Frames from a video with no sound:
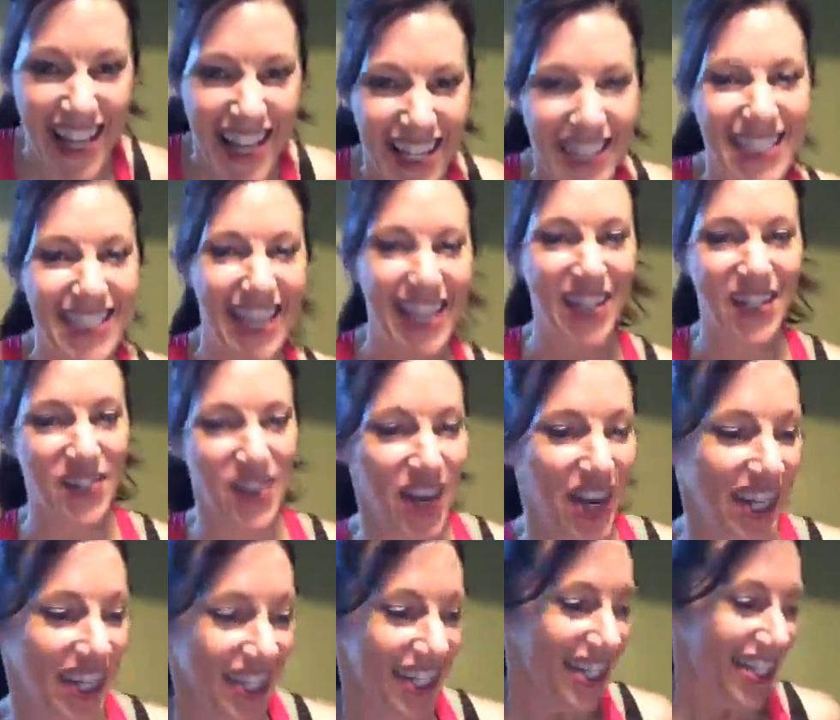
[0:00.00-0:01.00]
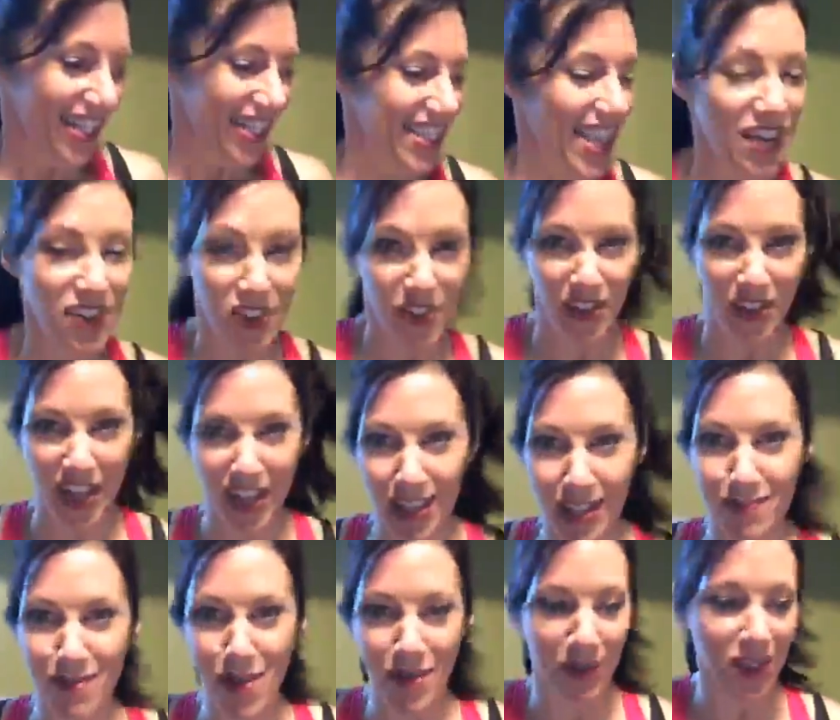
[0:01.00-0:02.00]
Sandra, you're killing
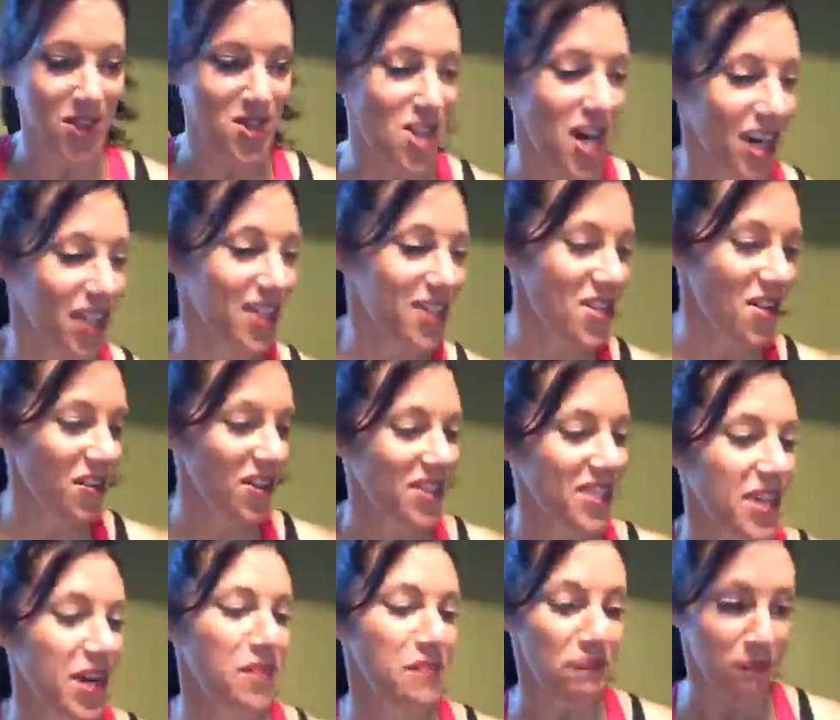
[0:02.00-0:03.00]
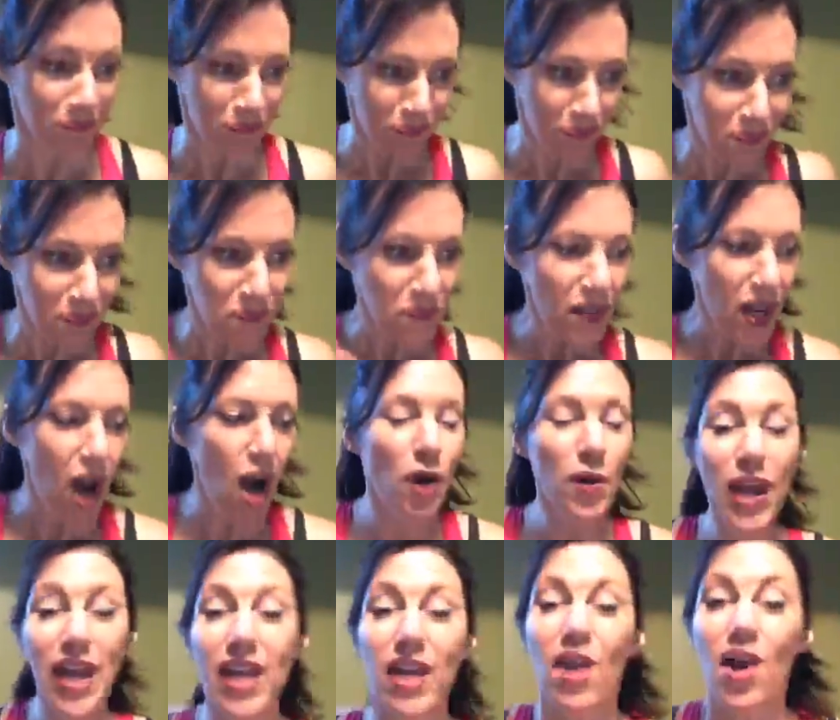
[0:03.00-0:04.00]
me with the chocolate donuts here.
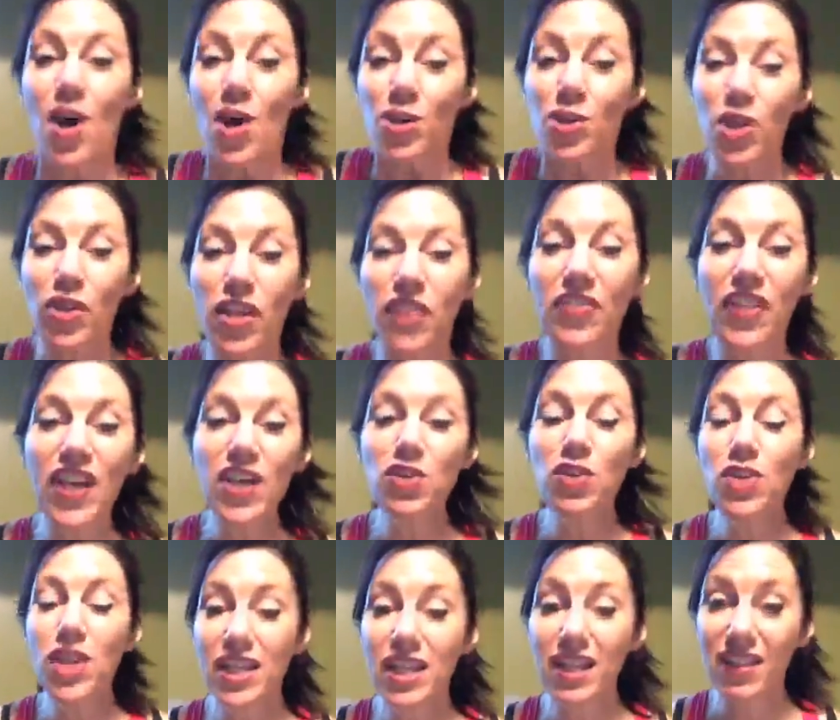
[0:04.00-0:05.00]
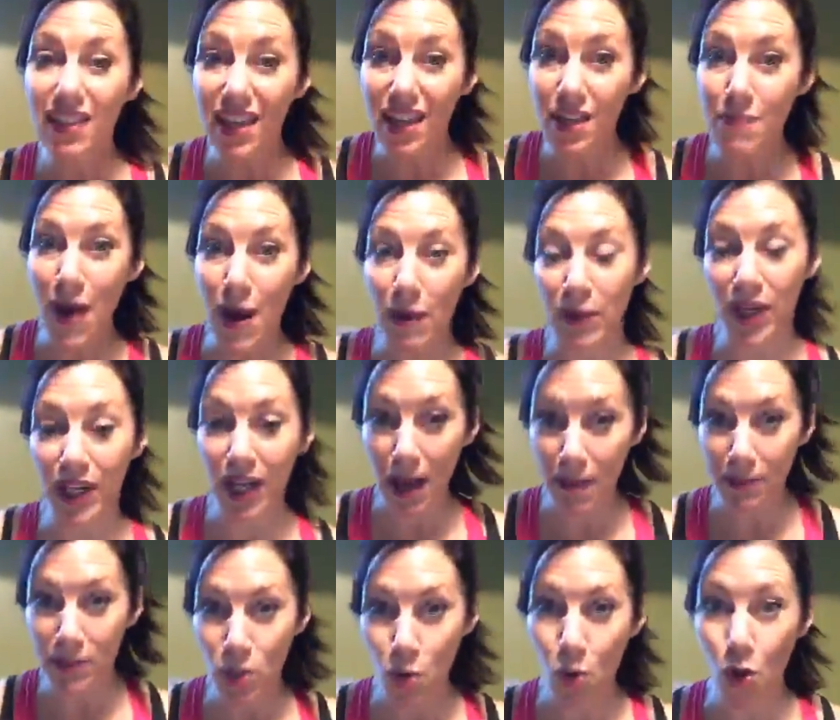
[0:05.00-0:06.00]
Okay, so the things you need to think about when it
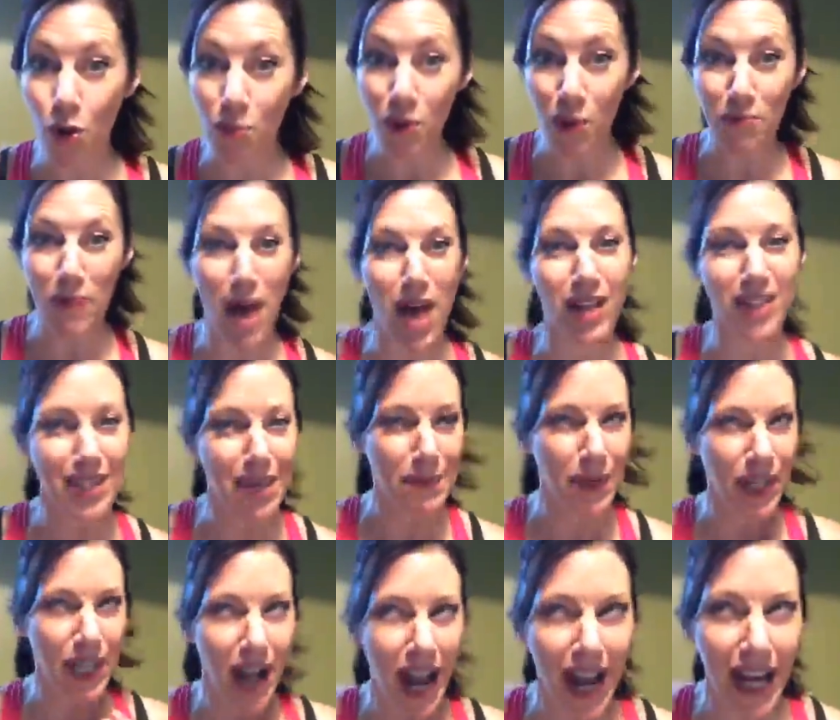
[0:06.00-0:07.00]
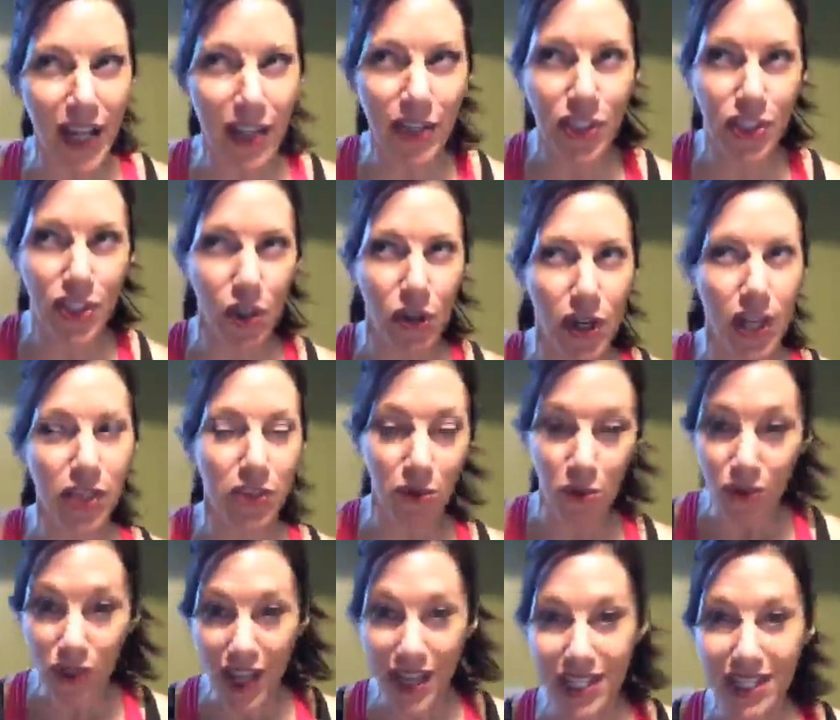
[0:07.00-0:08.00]
comes to hormone balance, I'm gonna kind of scurry
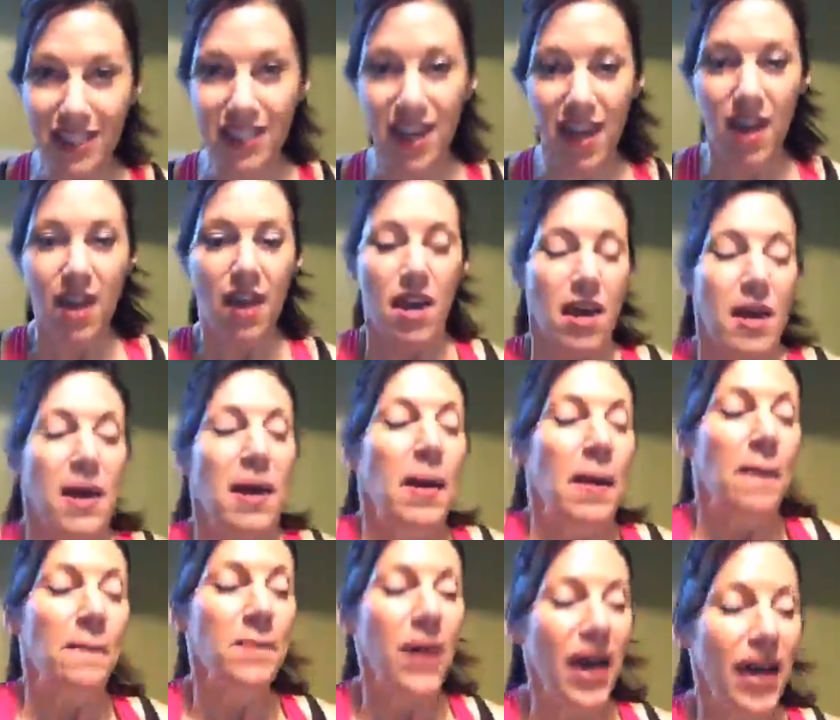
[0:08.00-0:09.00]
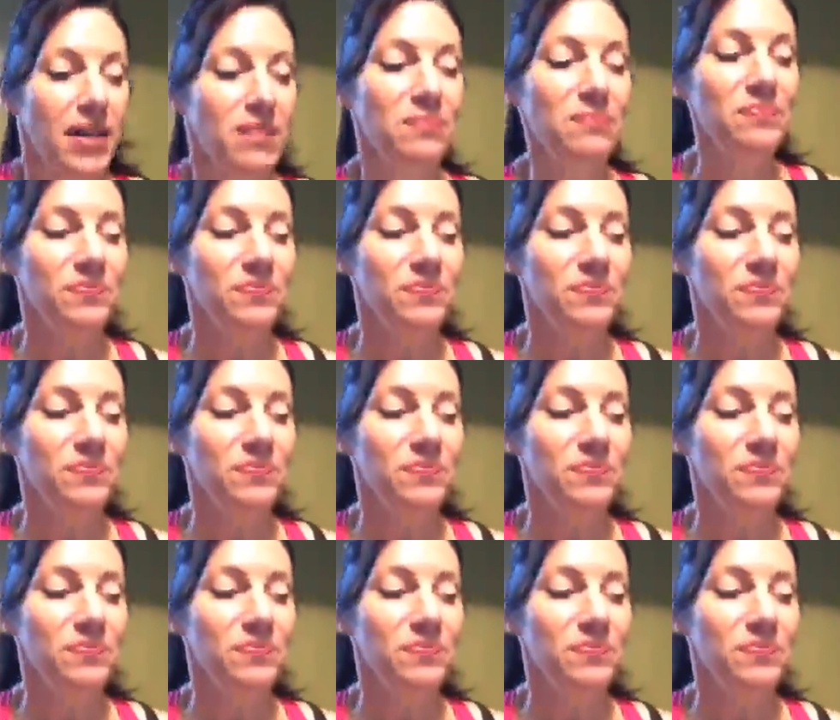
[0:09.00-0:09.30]
through this, but